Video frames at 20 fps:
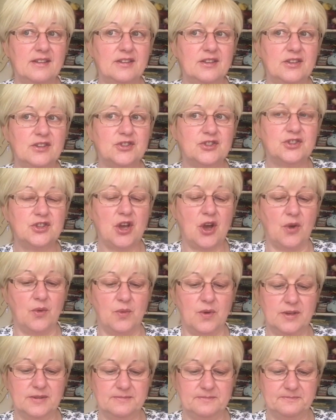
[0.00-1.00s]
So,
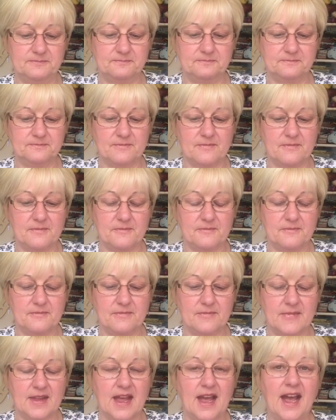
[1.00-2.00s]

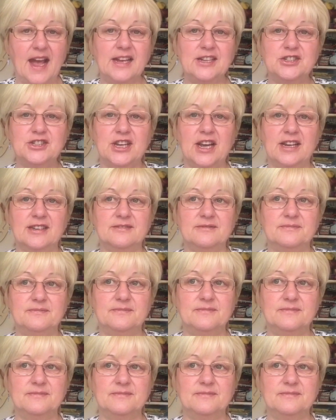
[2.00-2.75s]
I shall,